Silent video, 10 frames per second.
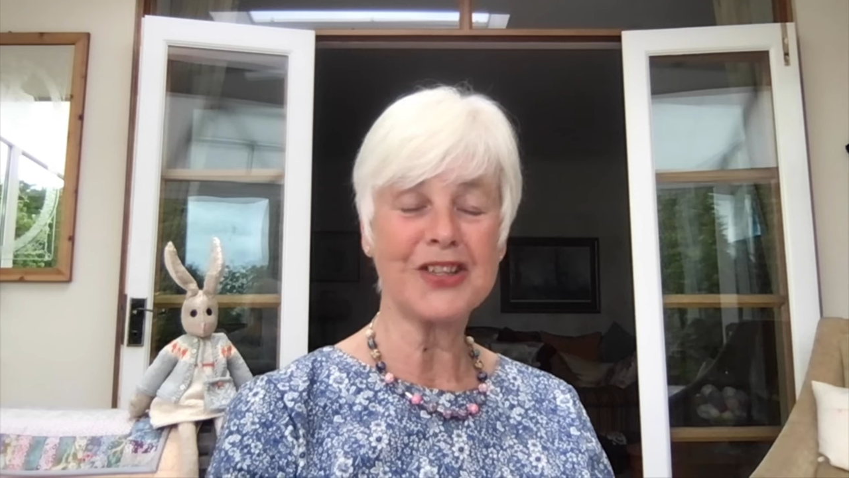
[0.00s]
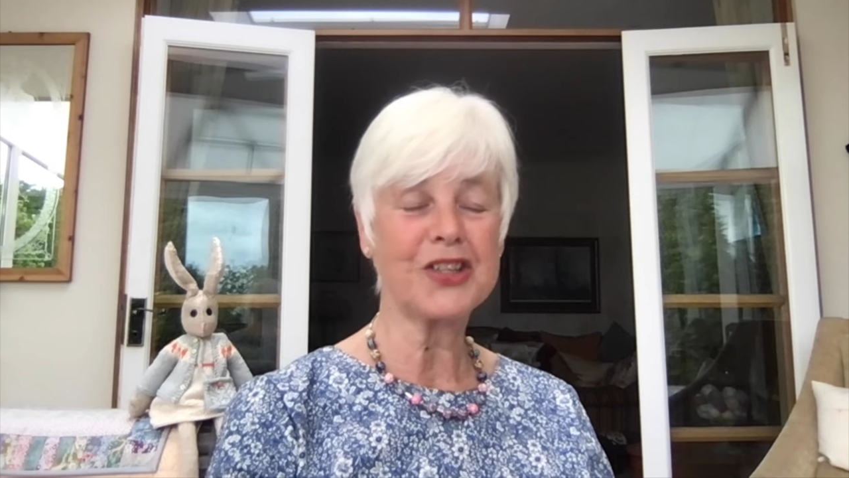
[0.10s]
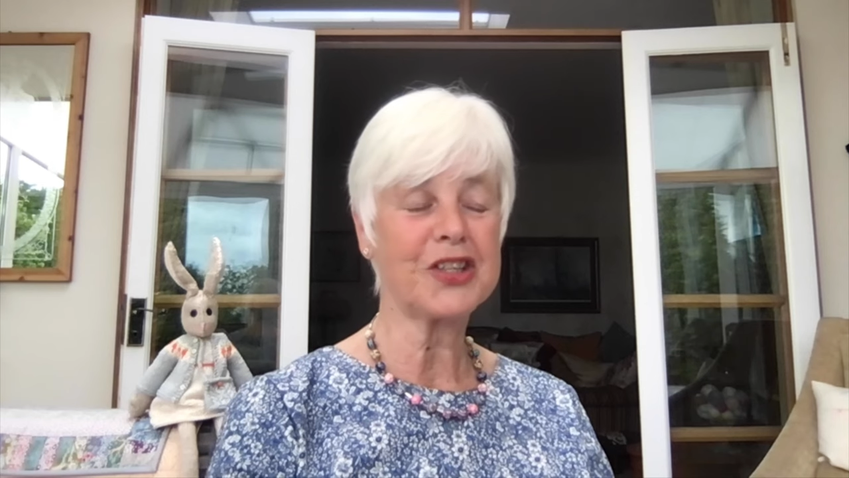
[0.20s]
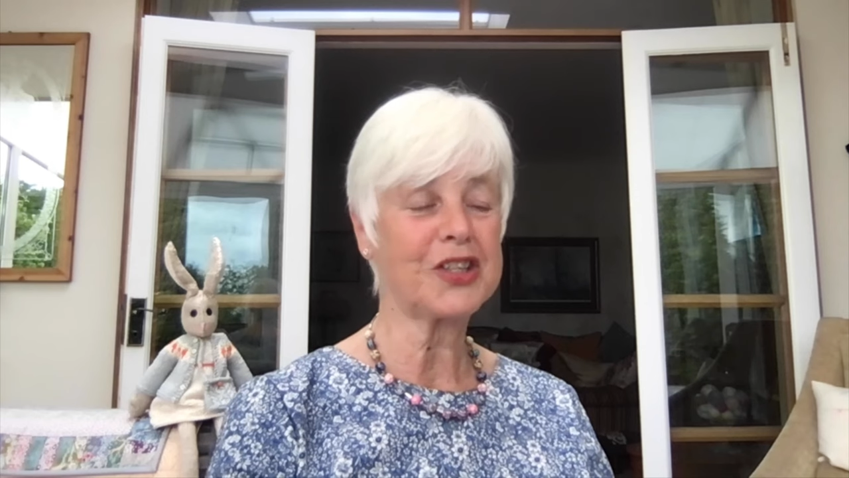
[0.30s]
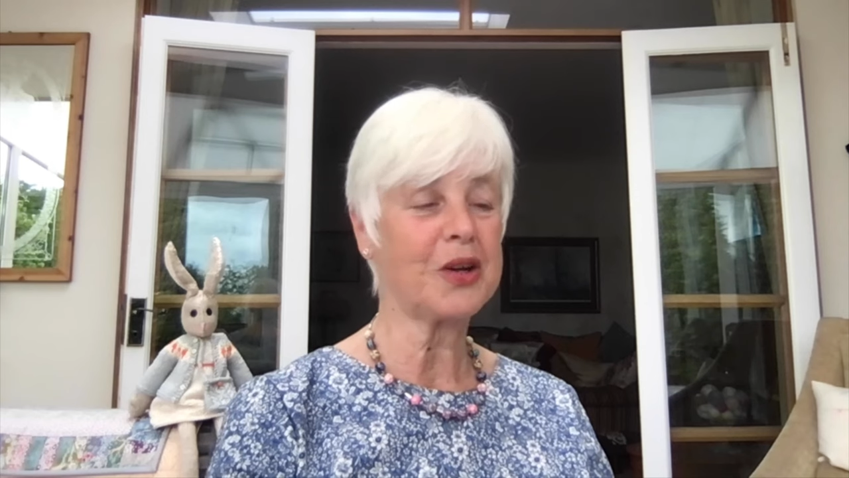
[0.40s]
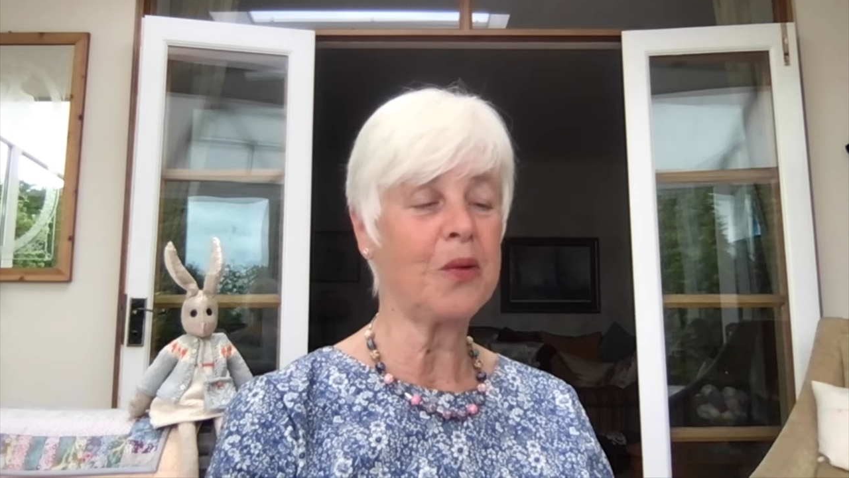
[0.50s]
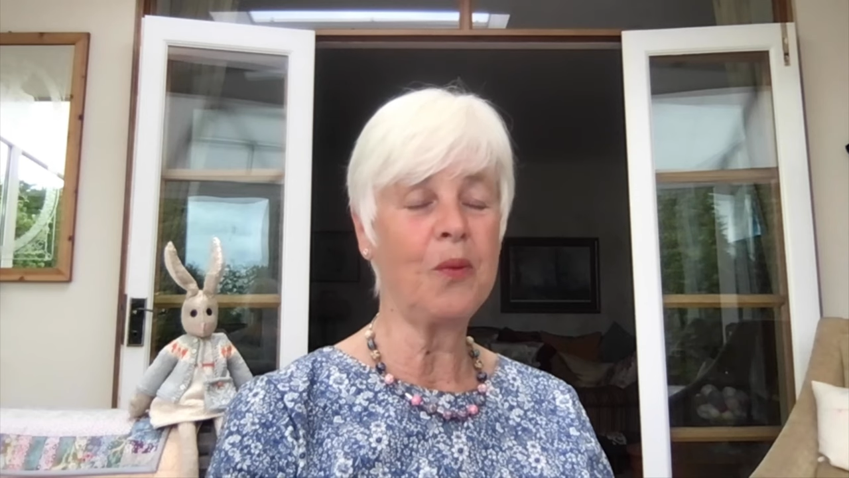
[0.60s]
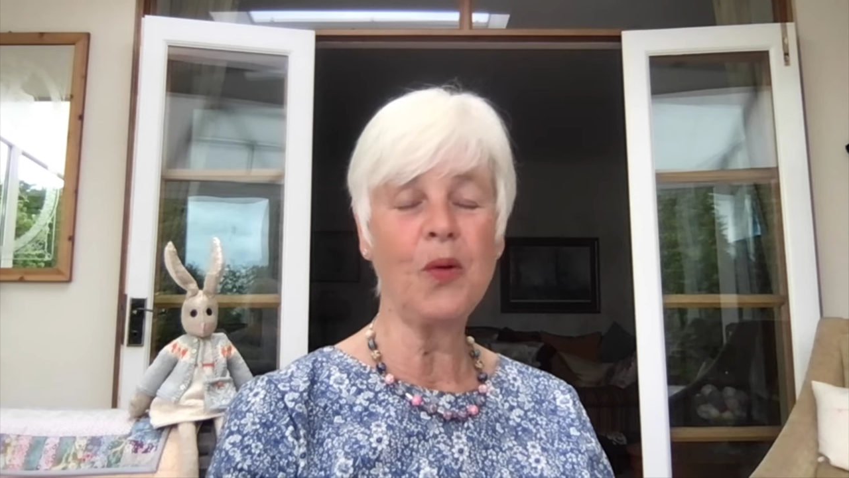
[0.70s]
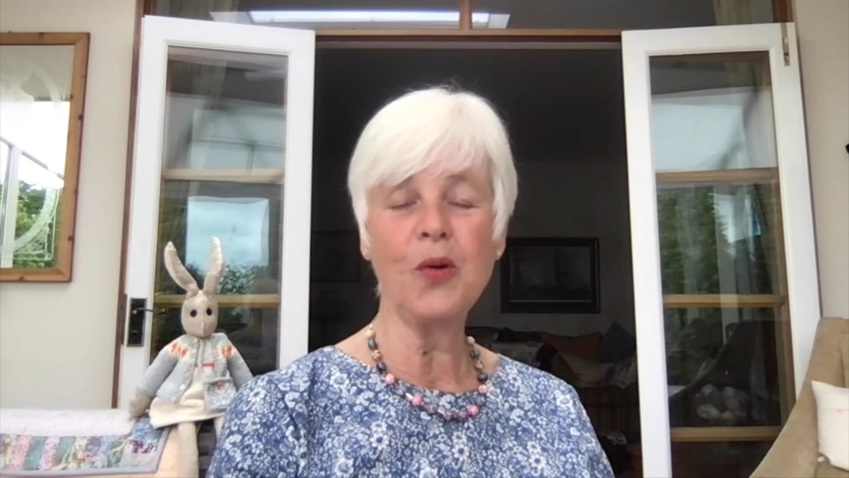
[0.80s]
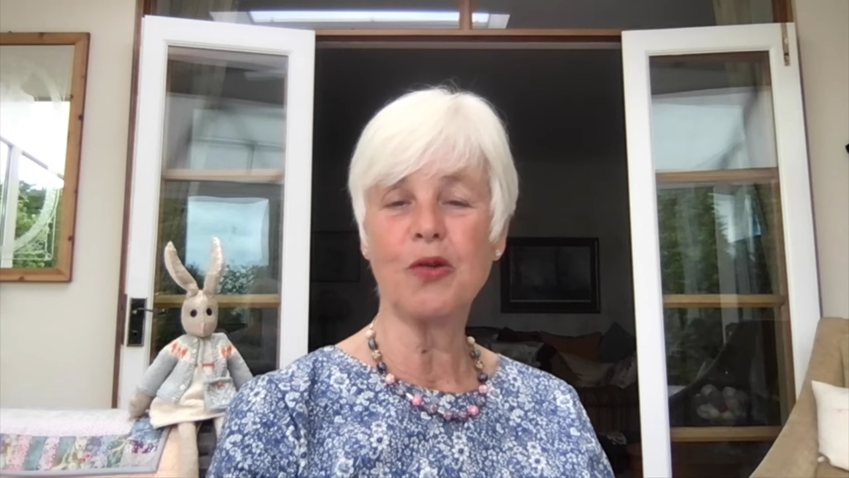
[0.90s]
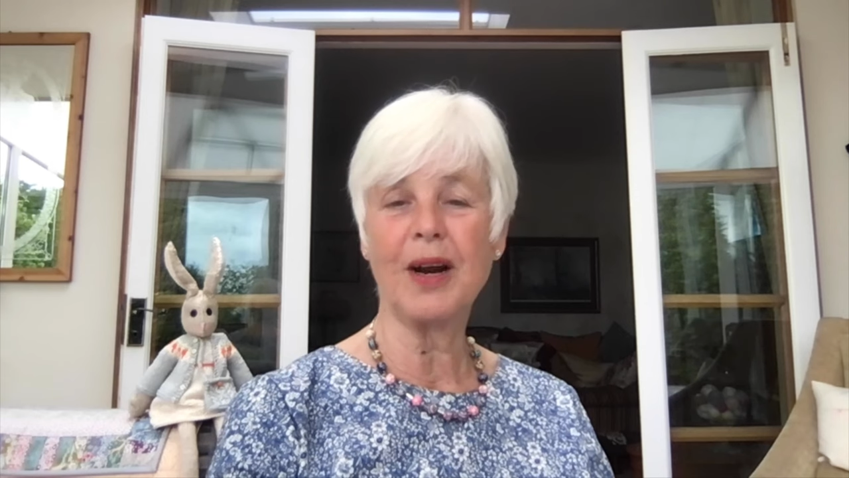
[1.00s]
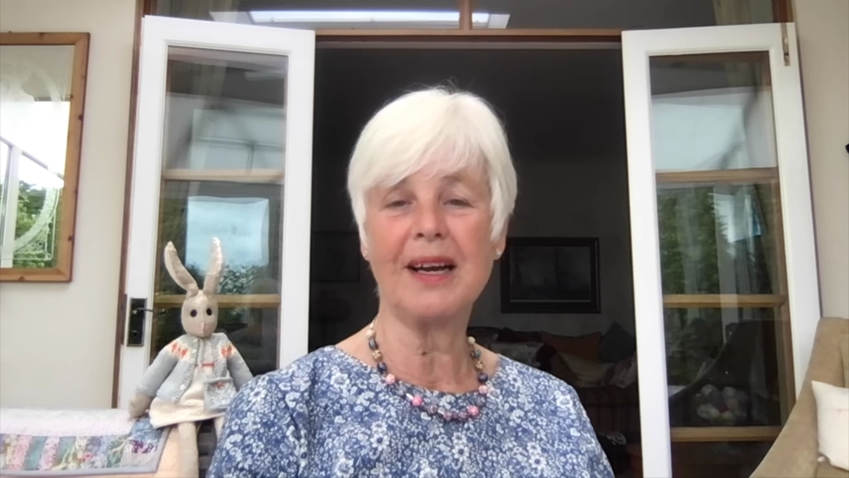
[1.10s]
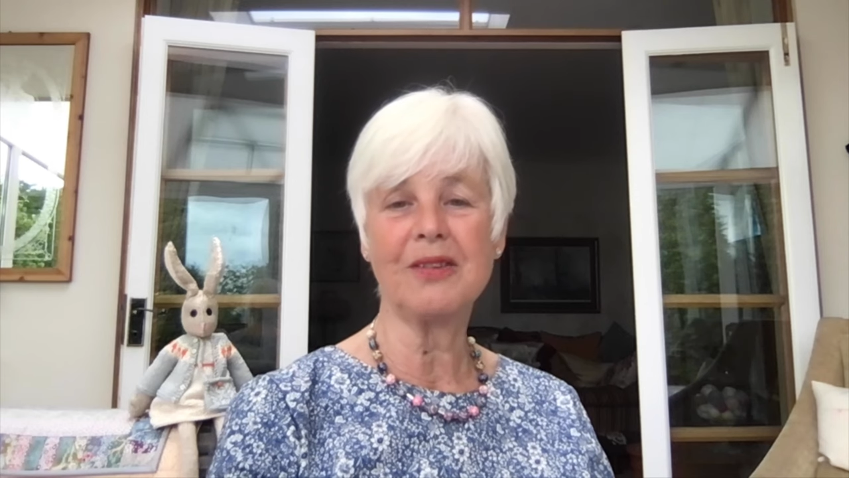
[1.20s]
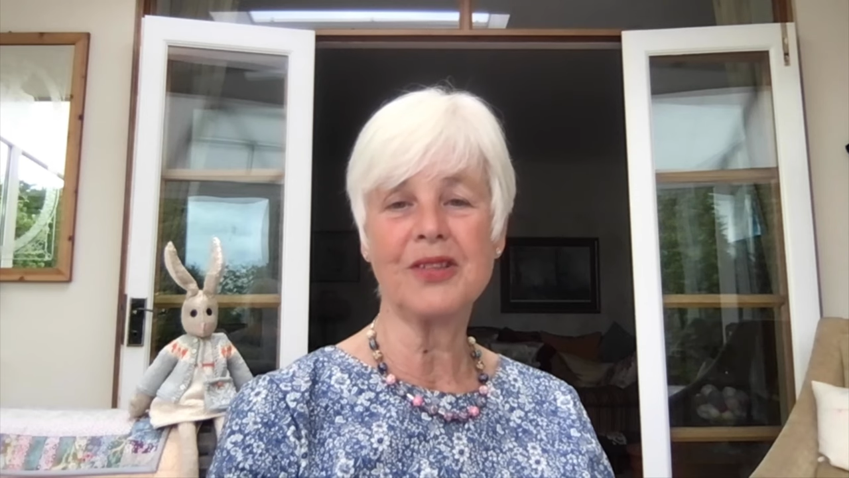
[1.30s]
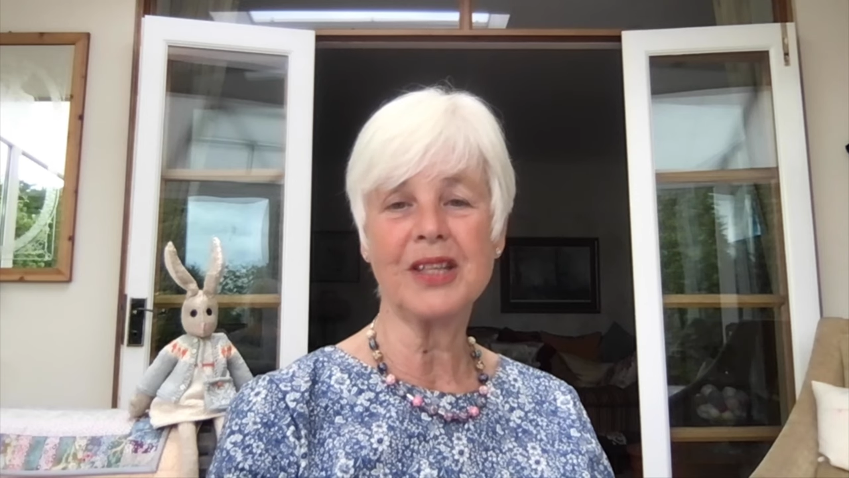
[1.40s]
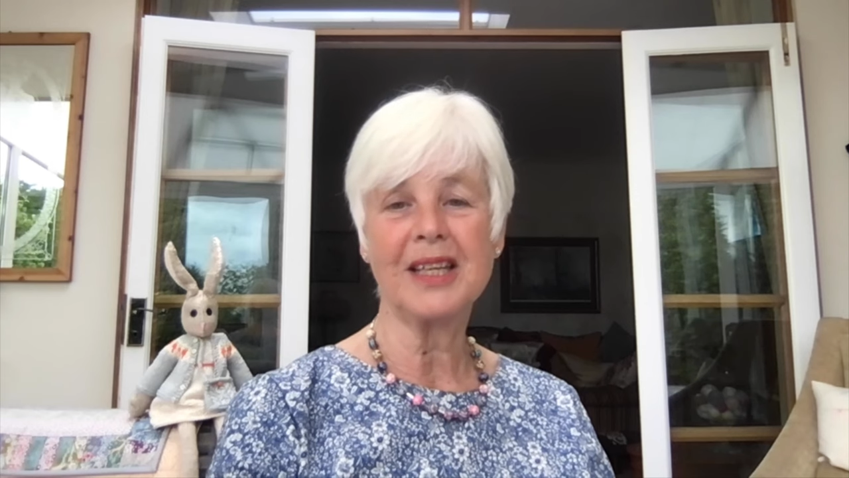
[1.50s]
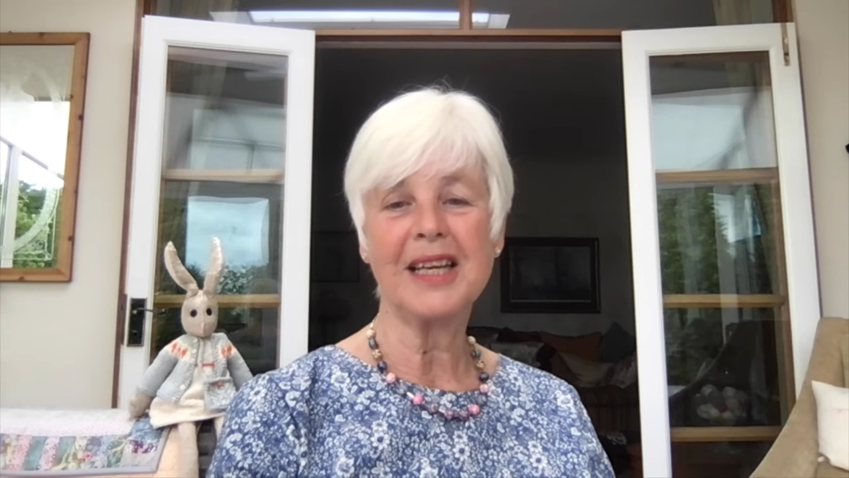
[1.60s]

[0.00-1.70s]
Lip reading: just a walk round